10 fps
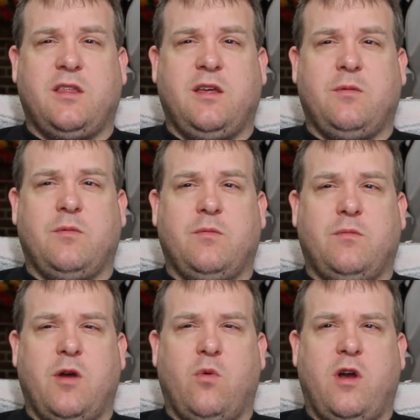I think
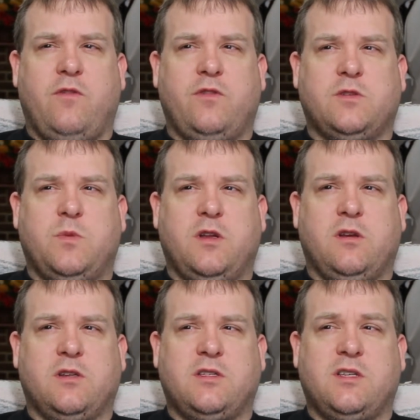my wife has
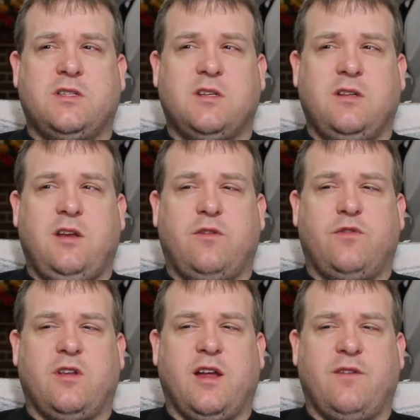been an assistant leader
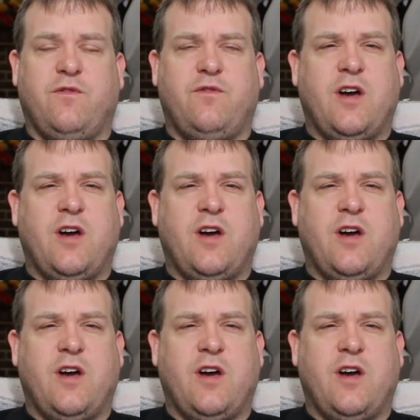for like